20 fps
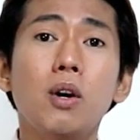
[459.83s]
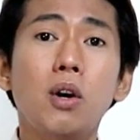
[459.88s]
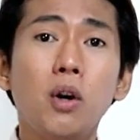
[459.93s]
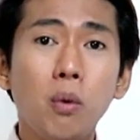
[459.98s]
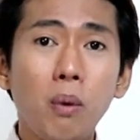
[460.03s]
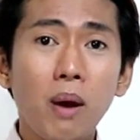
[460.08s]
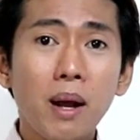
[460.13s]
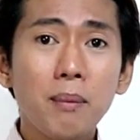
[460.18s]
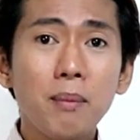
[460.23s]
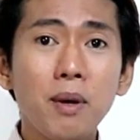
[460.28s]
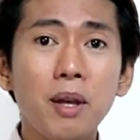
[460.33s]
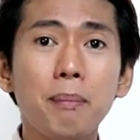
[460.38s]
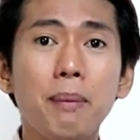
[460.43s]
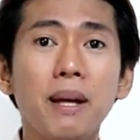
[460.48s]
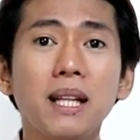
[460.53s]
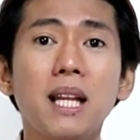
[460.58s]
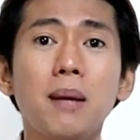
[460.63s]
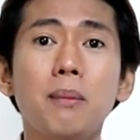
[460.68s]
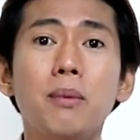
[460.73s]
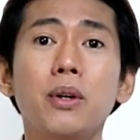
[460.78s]
Huwag mo
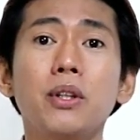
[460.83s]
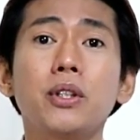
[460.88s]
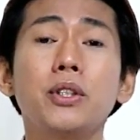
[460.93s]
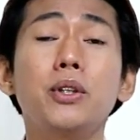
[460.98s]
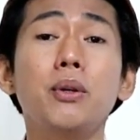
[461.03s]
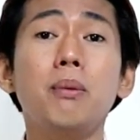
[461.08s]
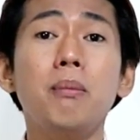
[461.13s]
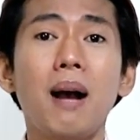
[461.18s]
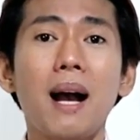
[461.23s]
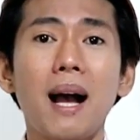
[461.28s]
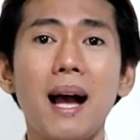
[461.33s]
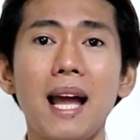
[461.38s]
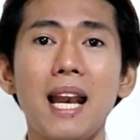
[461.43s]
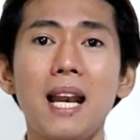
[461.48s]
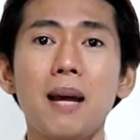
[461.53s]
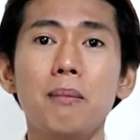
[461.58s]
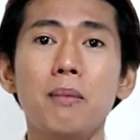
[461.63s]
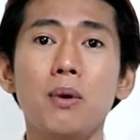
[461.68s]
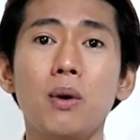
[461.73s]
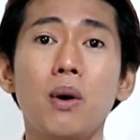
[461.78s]
ipagdamot yung mga
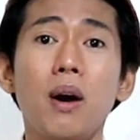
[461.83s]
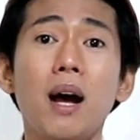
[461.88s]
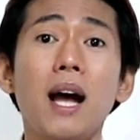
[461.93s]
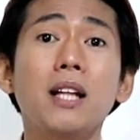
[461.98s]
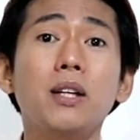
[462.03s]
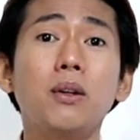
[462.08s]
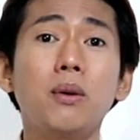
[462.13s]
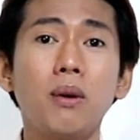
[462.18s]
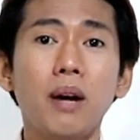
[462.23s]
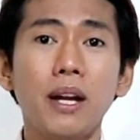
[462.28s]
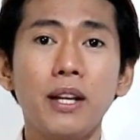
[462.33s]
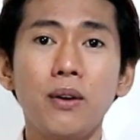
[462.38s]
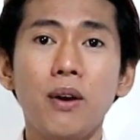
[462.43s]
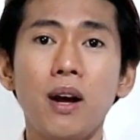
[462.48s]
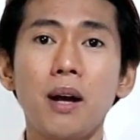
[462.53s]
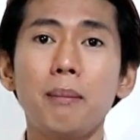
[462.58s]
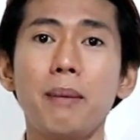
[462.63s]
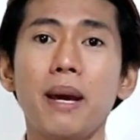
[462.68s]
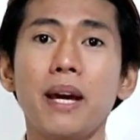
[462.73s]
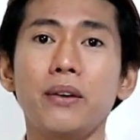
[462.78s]
alam mo at kung
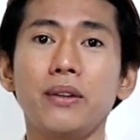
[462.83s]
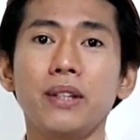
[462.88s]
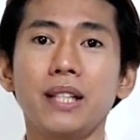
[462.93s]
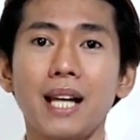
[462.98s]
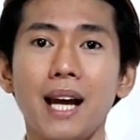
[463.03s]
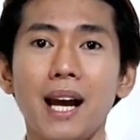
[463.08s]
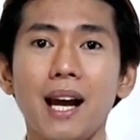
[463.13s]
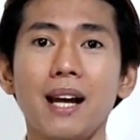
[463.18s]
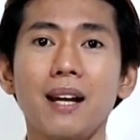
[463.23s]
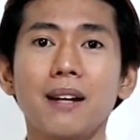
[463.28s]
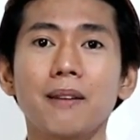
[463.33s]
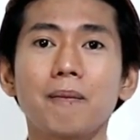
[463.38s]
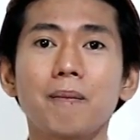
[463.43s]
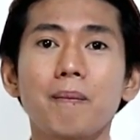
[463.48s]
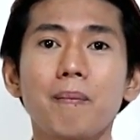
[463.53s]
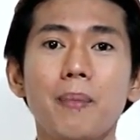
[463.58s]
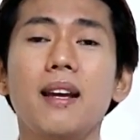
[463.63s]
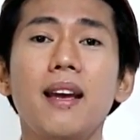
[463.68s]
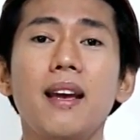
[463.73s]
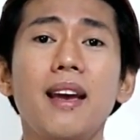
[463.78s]
ano ang meron ka.
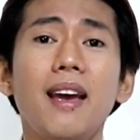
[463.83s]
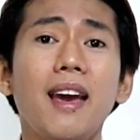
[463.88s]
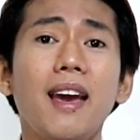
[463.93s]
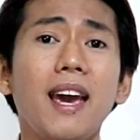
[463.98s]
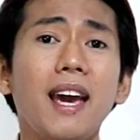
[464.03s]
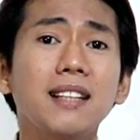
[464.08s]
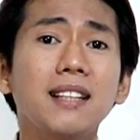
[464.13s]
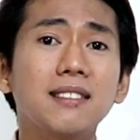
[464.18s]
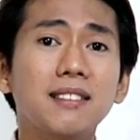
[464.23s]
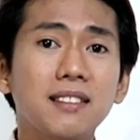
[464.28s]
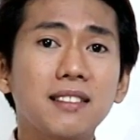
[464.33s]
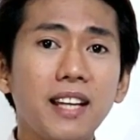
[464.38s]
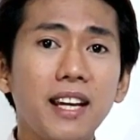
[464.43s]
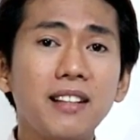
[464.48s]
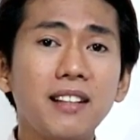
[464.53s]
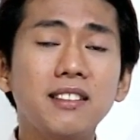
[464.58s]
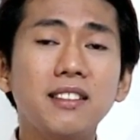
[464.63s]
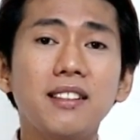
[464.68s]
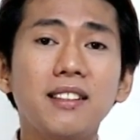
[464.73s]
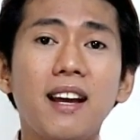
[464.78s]

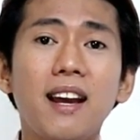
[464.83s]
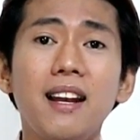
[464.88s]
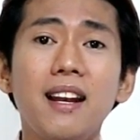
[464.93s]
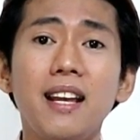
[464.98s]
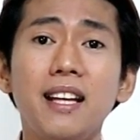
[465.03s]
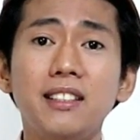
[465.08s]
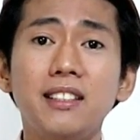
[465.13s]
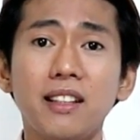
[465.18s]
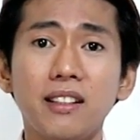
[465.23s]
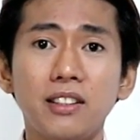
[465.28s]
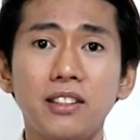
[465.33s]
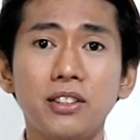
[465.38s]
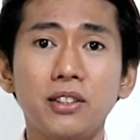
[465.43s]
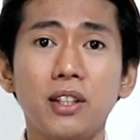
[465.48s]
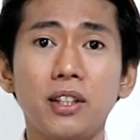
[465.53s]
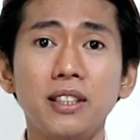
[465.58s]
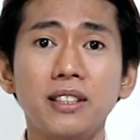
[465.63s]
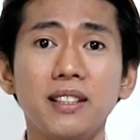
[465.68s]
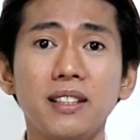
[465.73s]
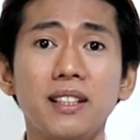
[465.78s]
Exchange knowledge and
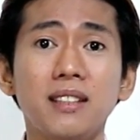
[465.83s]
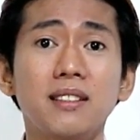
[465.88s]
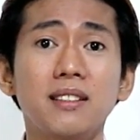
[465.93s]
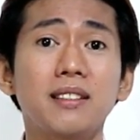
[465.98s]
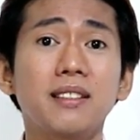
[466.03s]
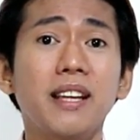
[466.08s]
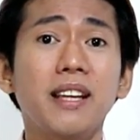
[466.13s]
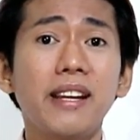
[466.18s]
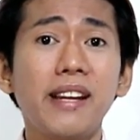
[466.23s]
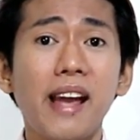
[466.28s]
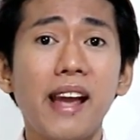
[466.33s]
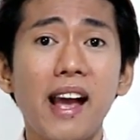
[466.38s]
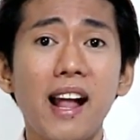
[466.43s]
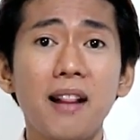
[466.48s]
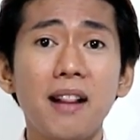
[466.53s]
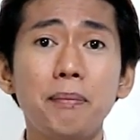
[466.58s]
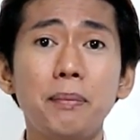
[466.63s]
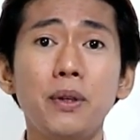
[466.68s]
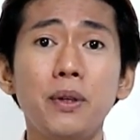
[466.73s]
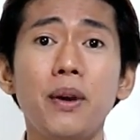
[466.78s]
resources can
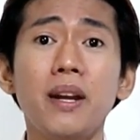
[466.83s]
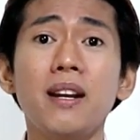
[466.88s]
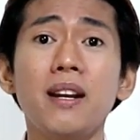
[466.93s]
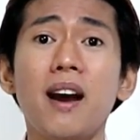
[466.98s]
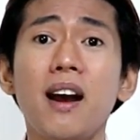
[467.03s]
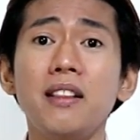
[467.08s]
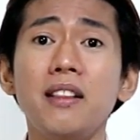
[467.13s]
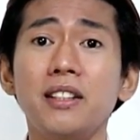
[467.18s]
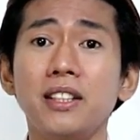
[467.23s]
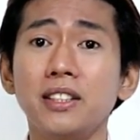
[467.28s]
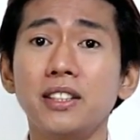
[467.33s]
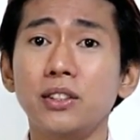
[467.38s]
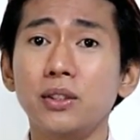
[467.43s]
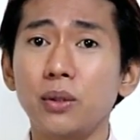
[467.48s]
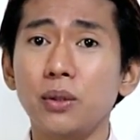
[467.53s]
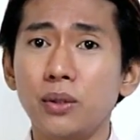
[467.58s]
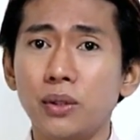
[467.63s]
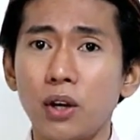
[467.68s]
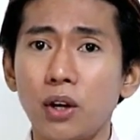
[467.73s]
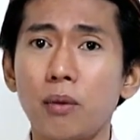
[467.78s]
help you and others
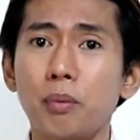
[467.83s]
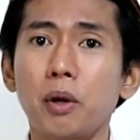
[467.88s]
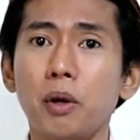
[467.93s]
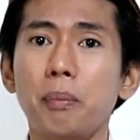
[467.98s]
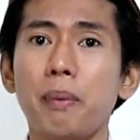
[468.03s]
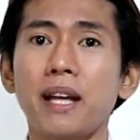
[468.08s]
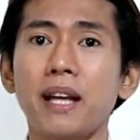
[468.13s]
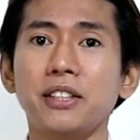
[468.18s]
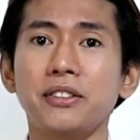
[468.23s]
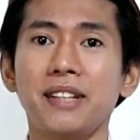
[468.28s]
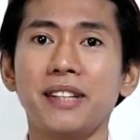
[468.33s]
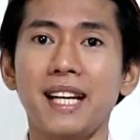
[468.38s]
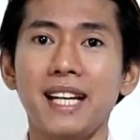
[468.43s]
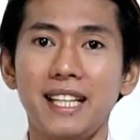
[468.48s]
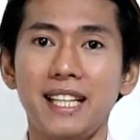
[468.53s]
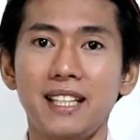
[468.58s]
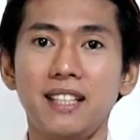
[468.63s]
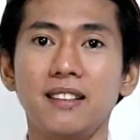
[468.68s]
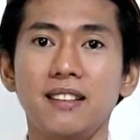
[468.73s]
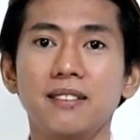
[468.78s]
to grow
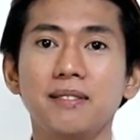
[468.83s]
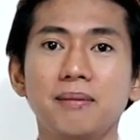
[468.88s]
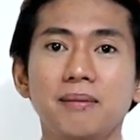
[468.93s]
professionally.